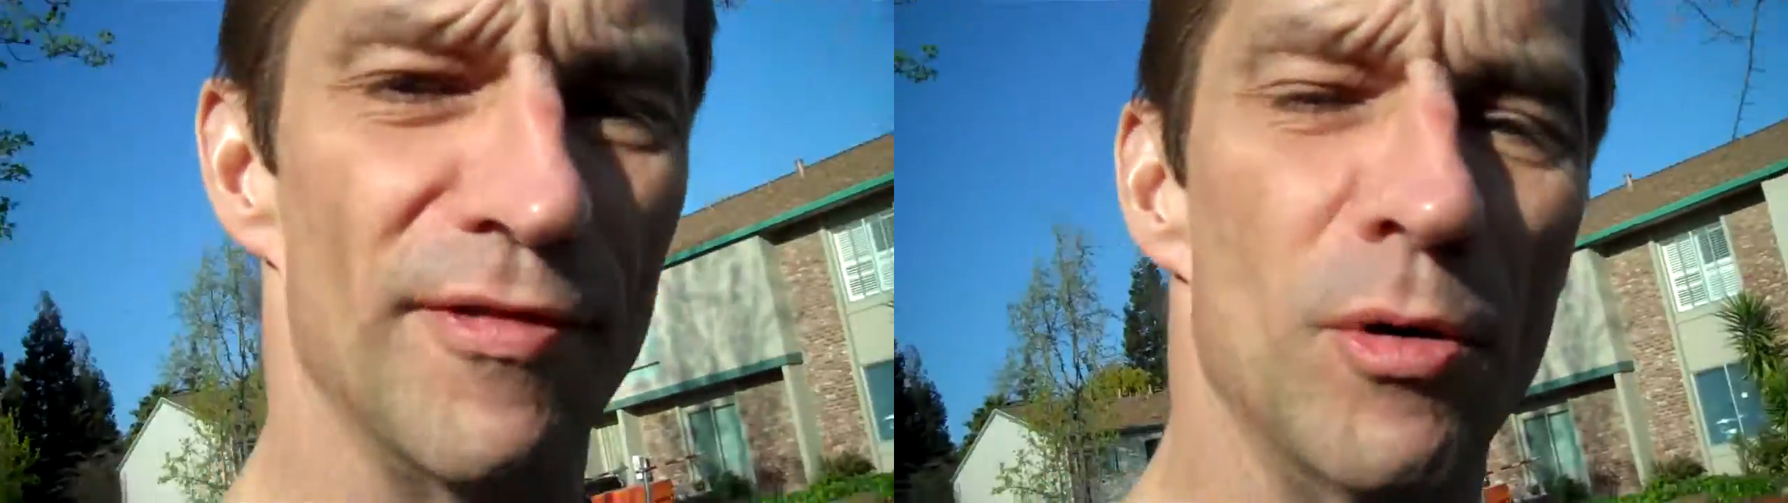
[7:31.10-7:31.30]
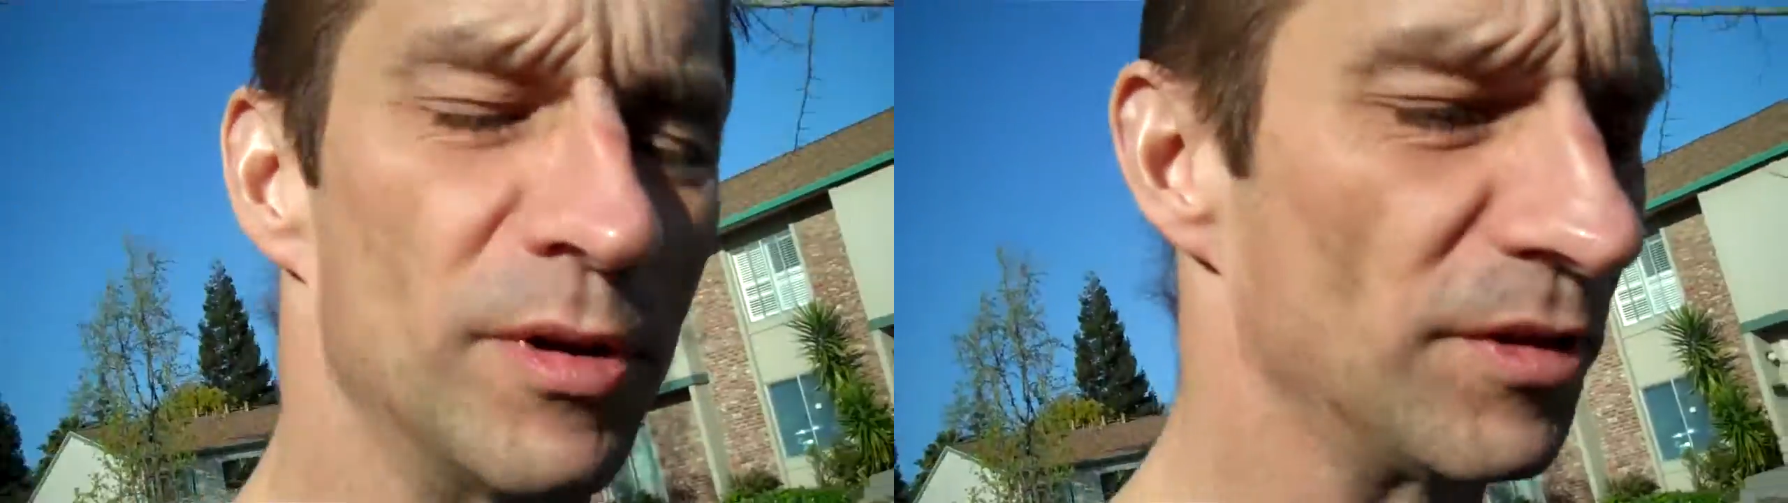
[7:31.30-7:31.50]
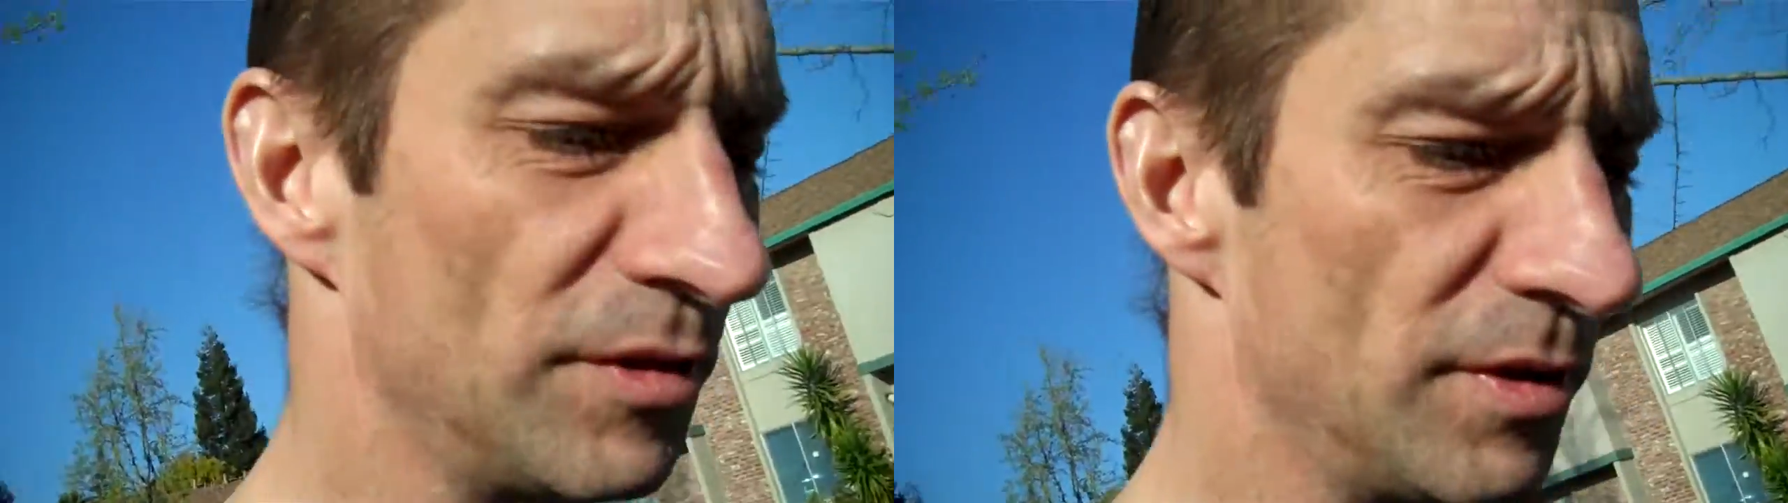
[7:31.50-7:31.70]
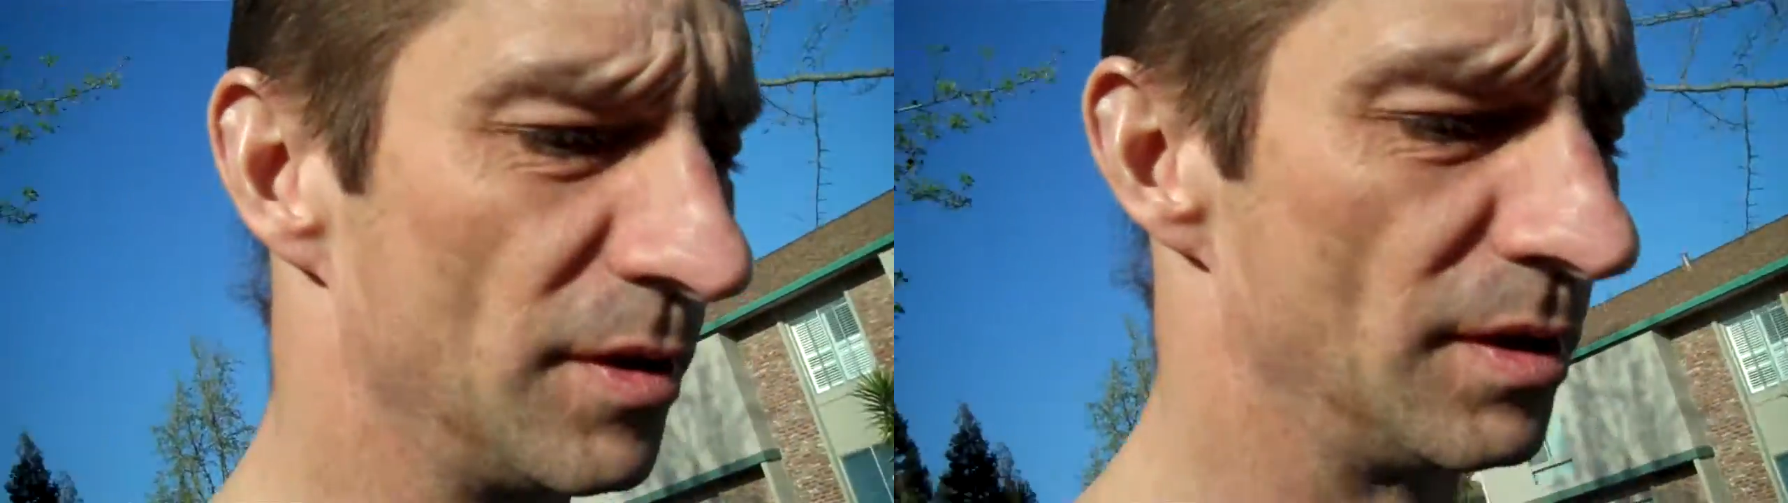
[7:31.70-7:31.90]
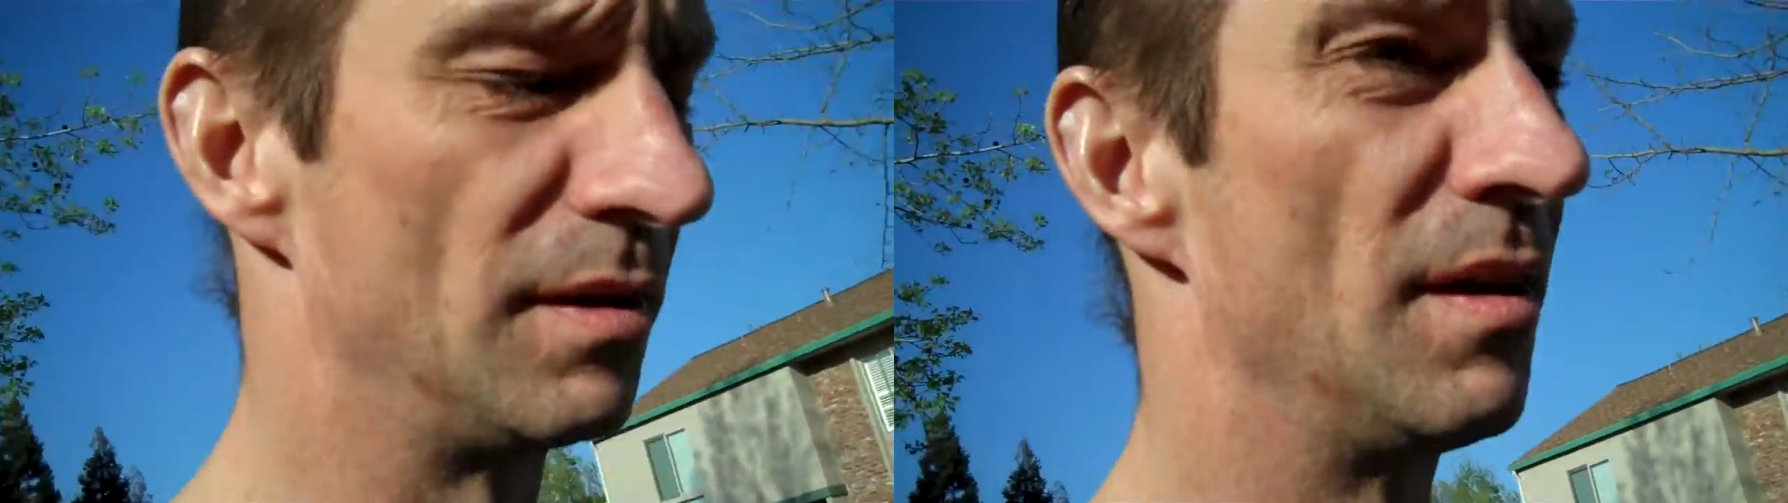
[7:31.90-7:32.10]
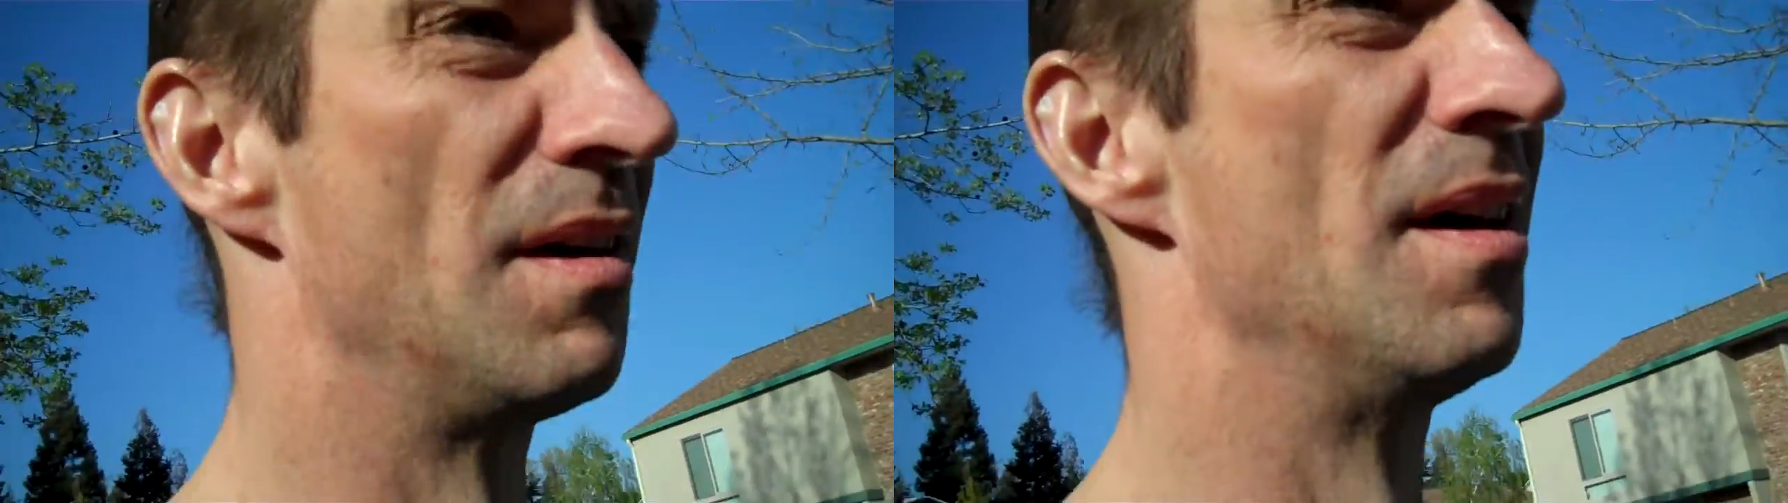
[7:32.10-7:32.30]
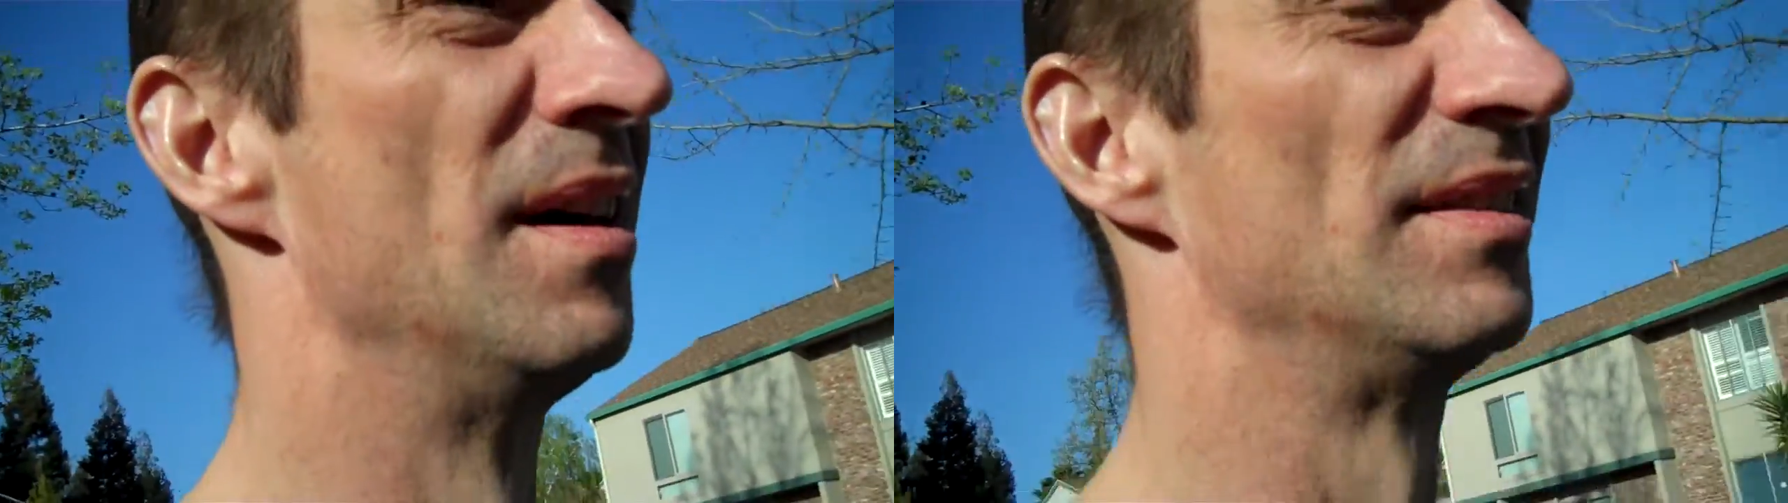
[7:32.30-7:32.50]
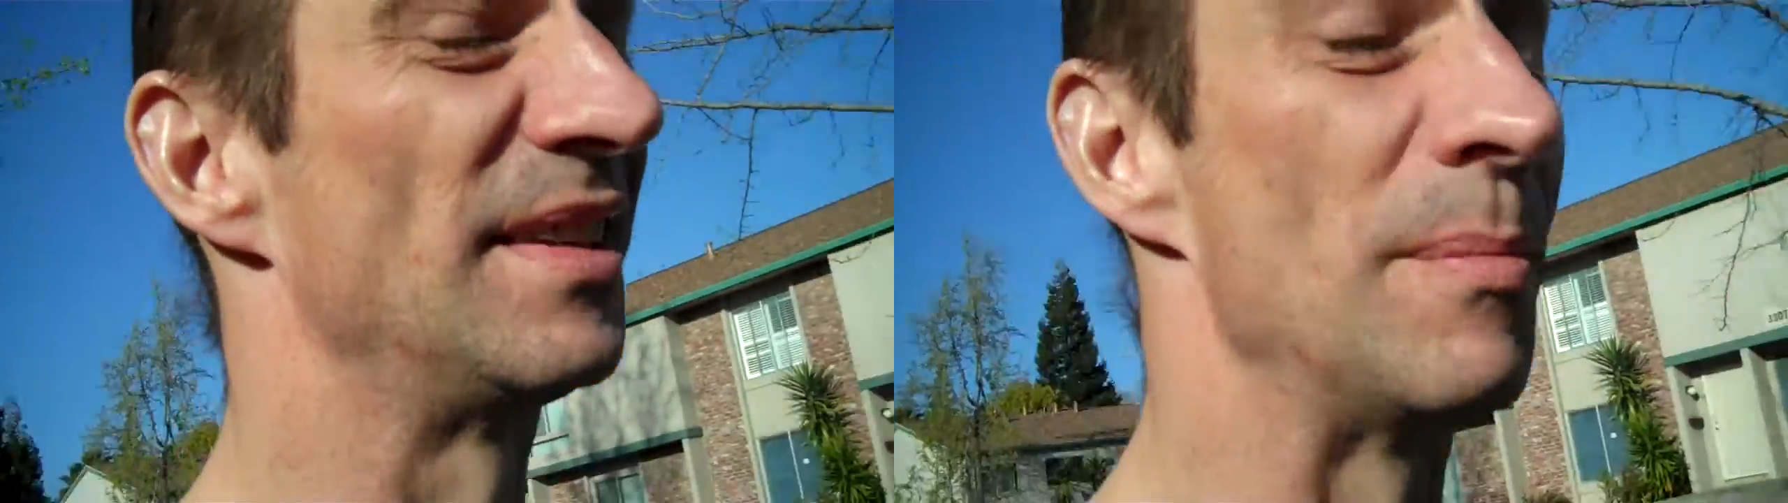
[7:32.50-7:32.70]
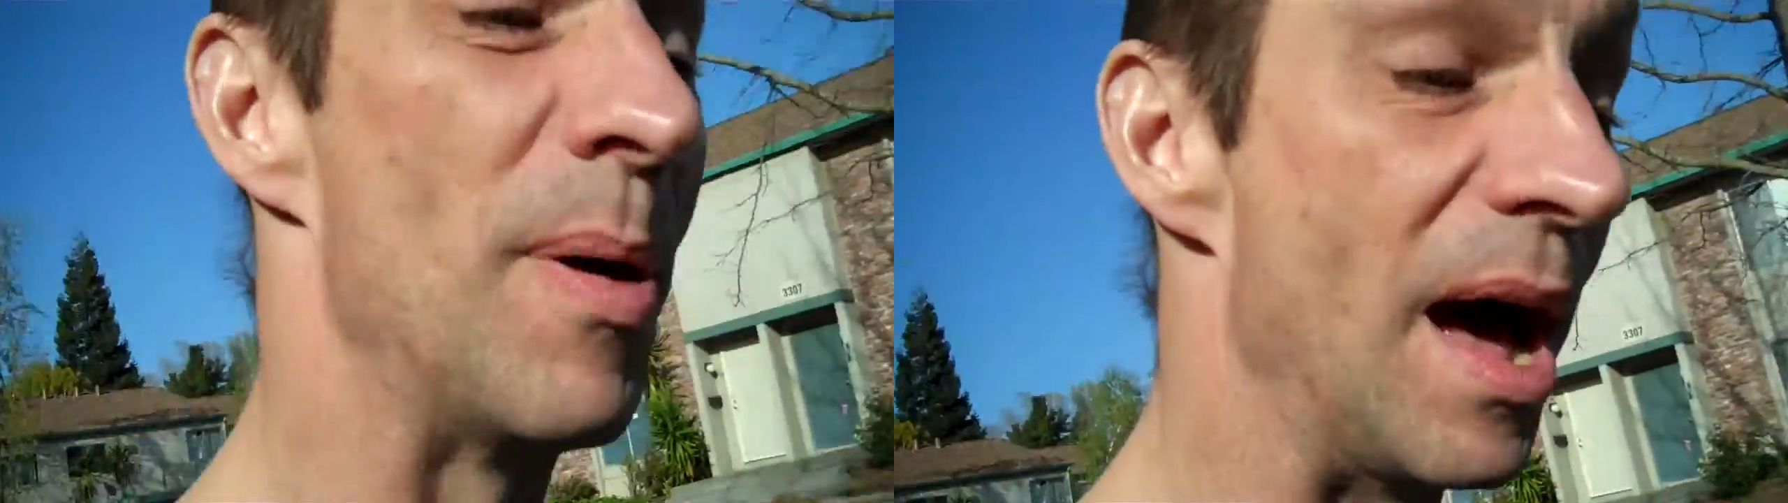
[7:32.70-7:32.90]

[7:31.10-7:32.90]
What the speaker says: focused. Stay